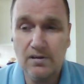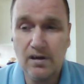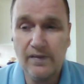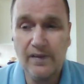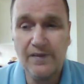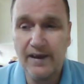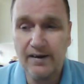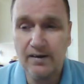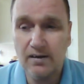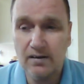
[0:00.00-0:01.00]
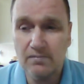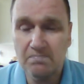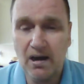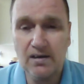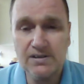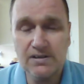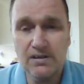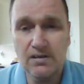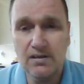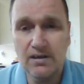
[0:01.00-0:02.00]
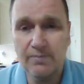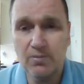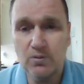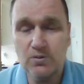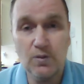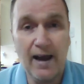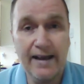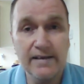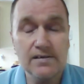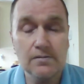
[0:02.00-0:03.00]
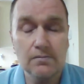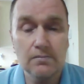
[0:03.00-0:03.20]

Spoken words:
are the thick, bastard, liberal twats.